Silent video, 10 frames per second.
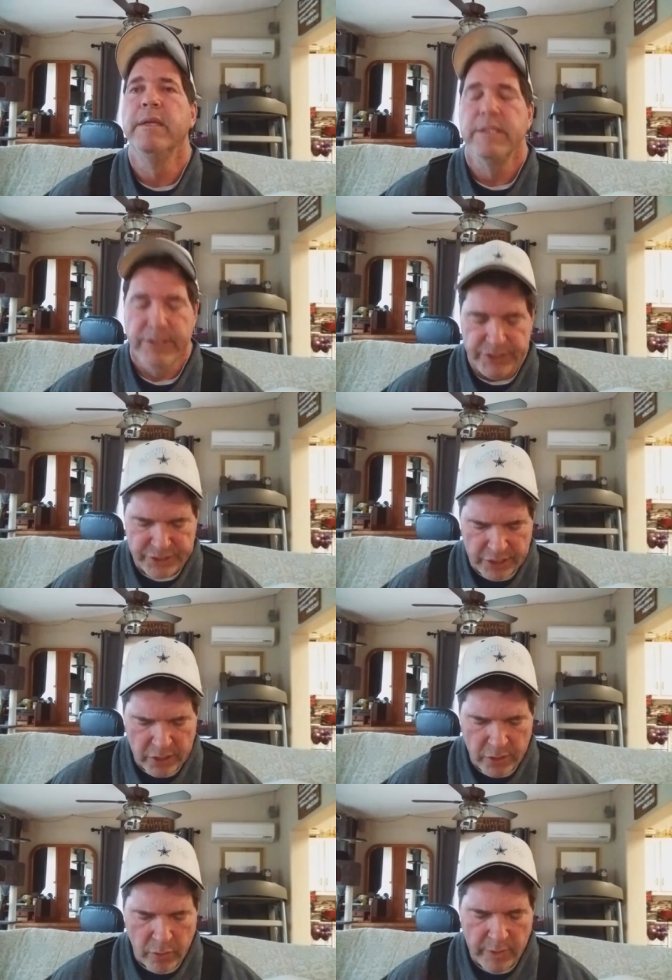
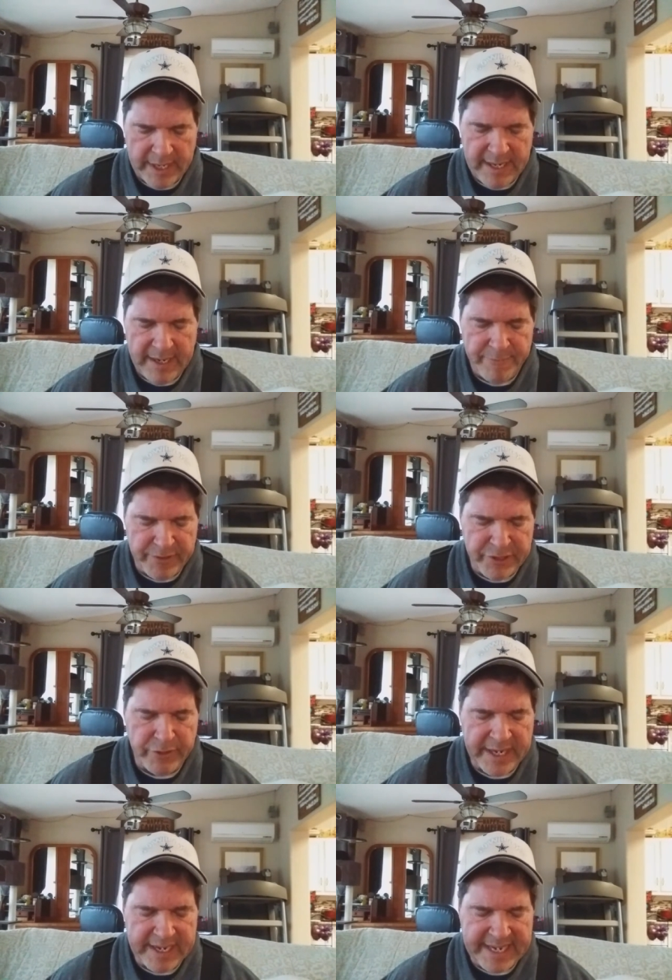So if you do
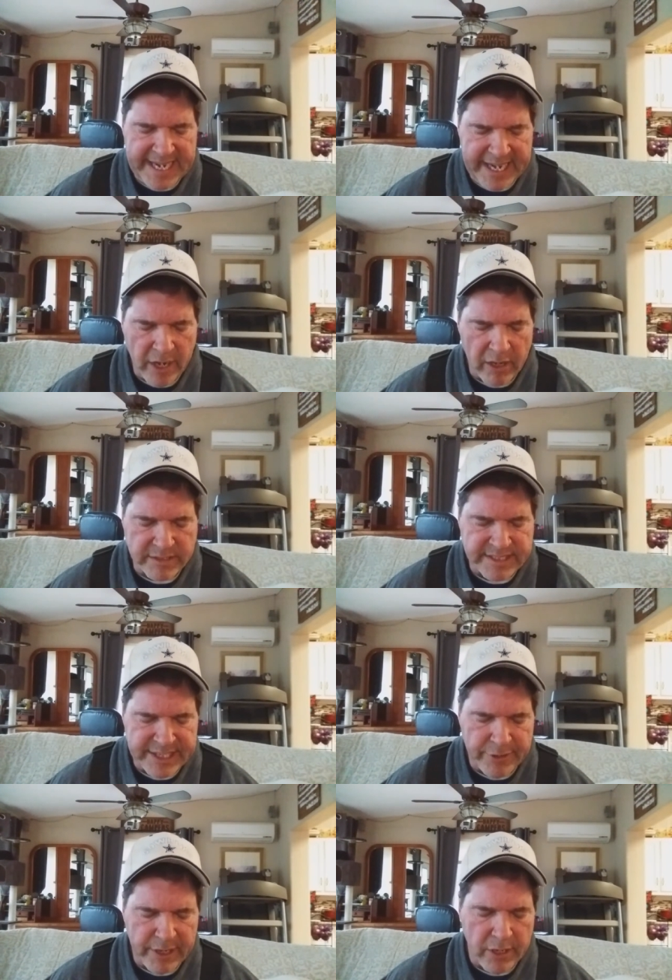get an
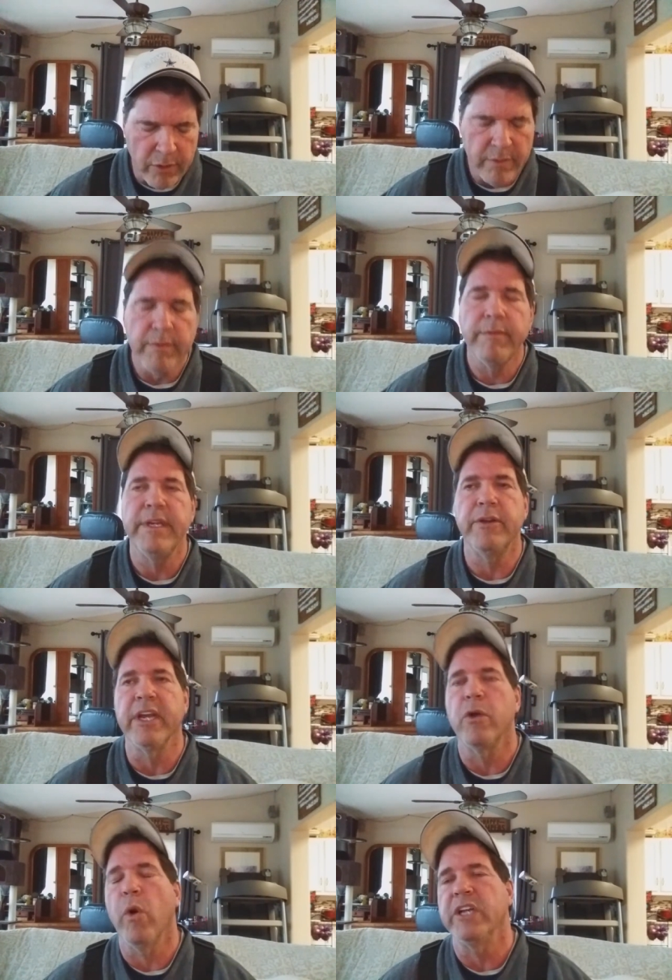ER0, you can
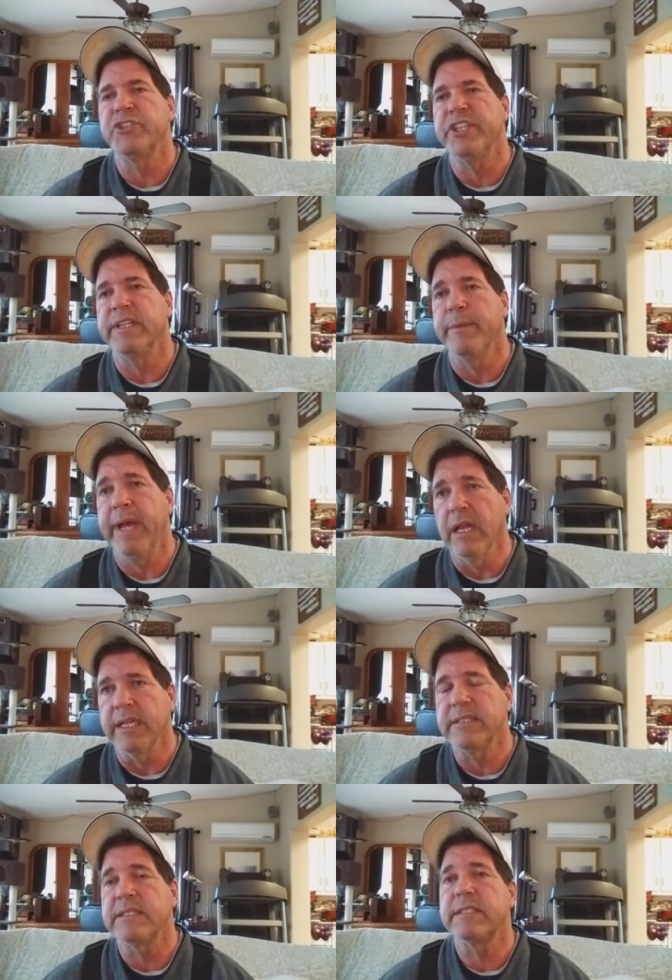question the
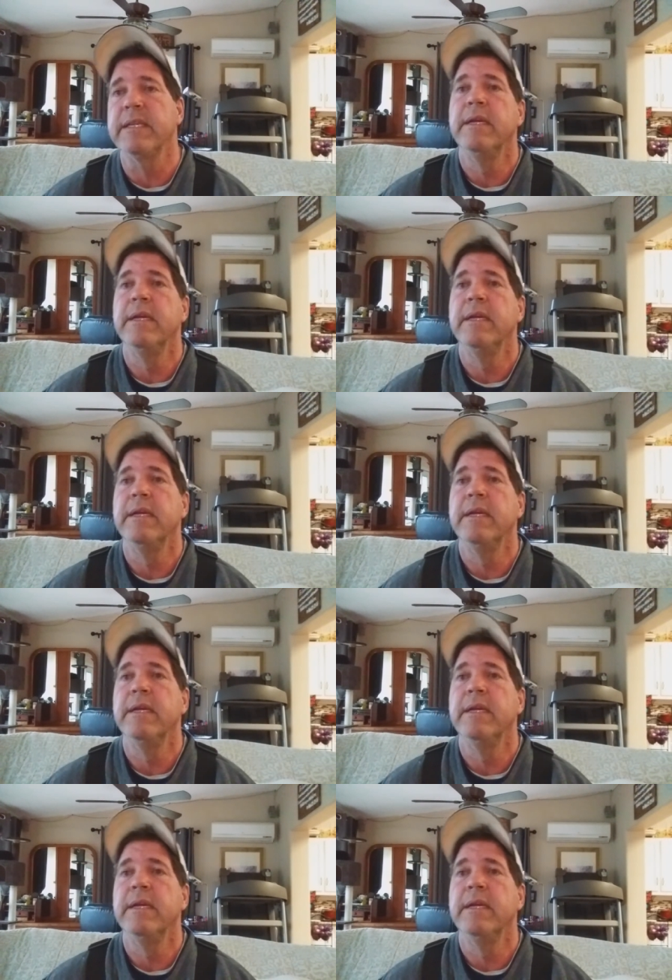pellets.